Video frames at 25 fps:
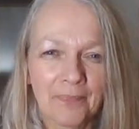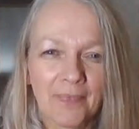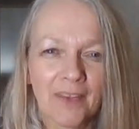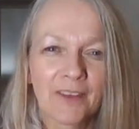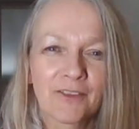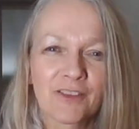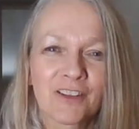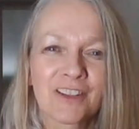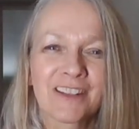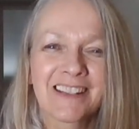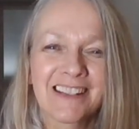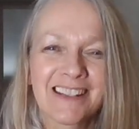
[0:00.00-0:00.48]

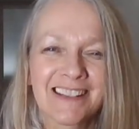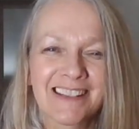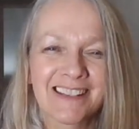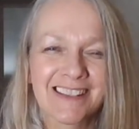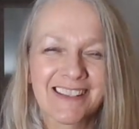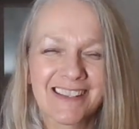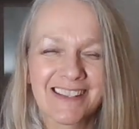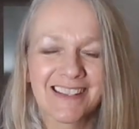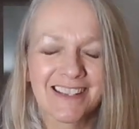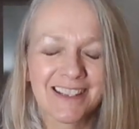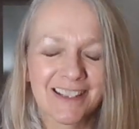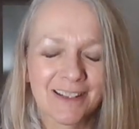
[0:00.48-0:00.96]
If you need
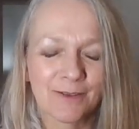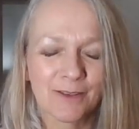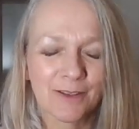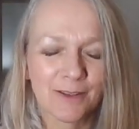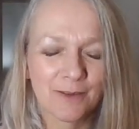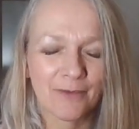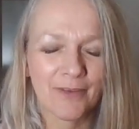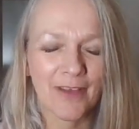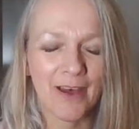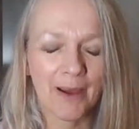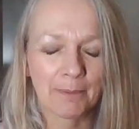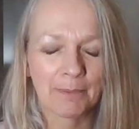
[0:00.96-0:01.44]
assistance
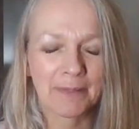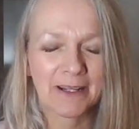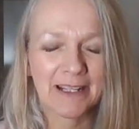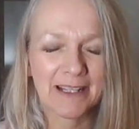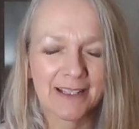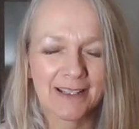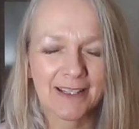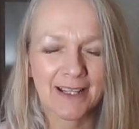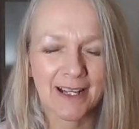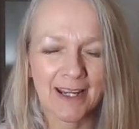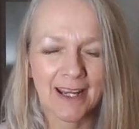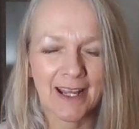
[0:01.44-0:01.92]
with that,
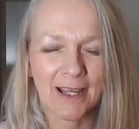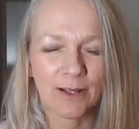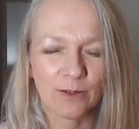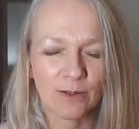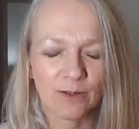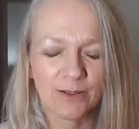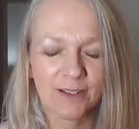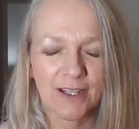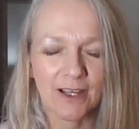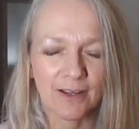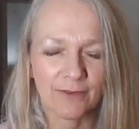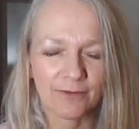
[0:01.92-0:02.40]
please allow
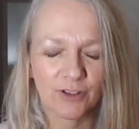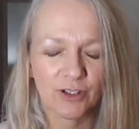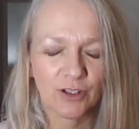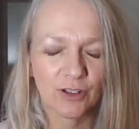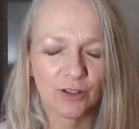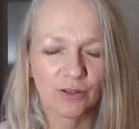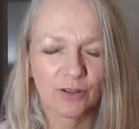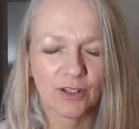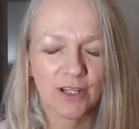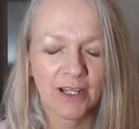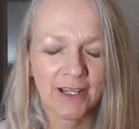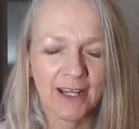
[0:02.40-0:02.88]
yourself
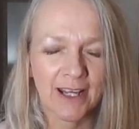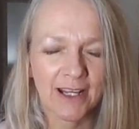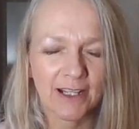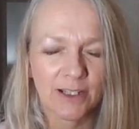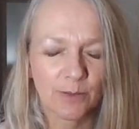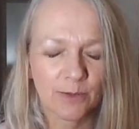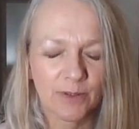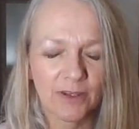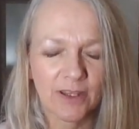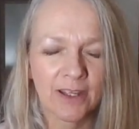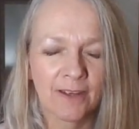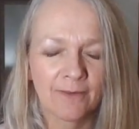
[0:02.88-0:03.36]
to
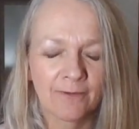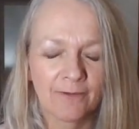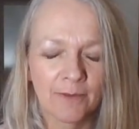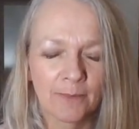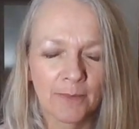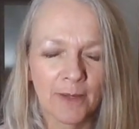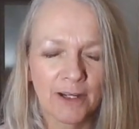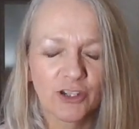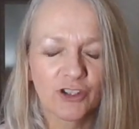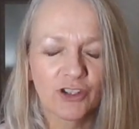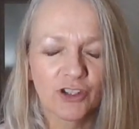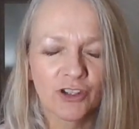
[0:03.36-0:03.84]
connect with the
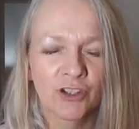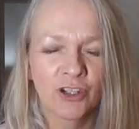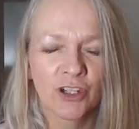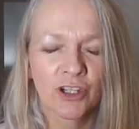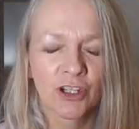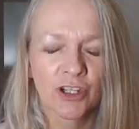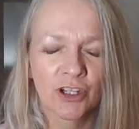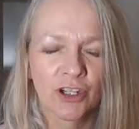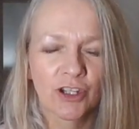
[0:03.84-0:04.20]
information